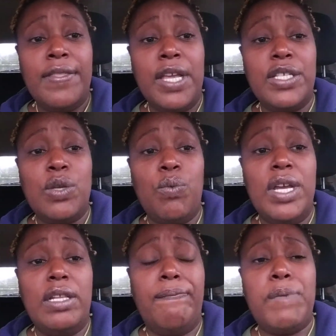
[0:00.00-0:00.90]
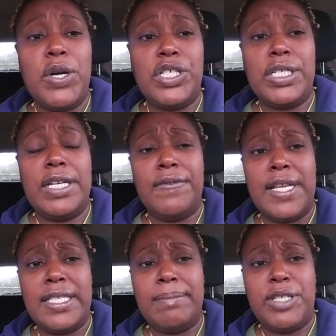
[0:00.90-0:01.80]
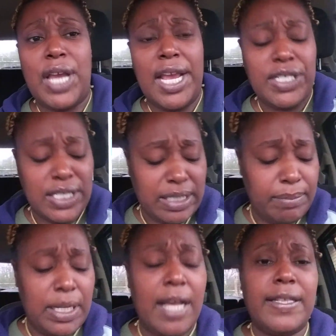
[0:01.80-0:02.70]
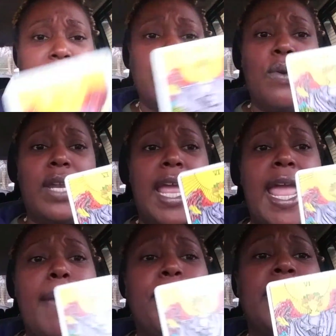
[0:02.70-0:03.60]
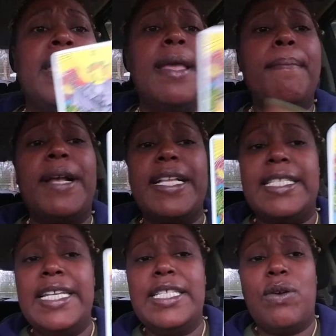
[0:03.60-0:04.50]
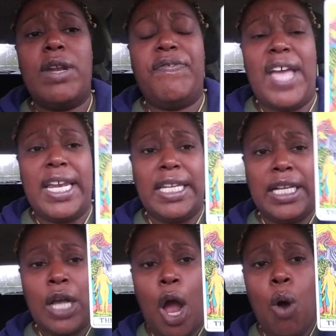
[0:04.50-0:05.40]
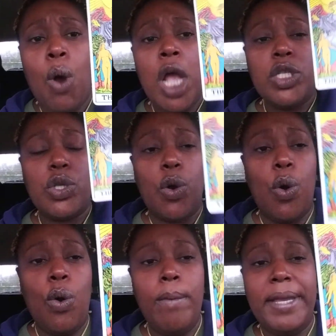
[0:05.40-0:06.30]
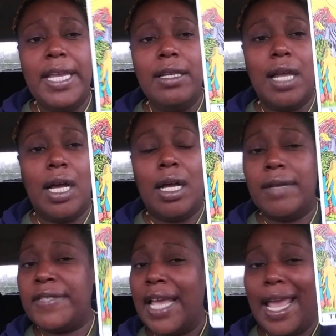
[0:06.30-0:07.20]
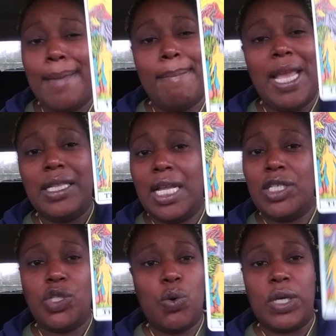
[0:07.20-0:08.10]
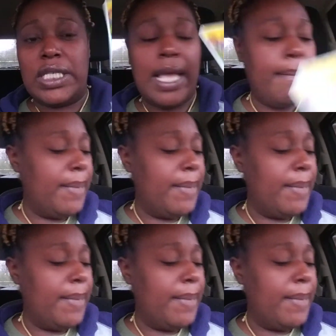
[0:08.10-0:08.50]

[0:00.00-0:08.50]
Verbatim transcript: There's a wheel of fortune here. There's some change and some luck that's going to happen because he's going to finally go to whom he loves and make that choice.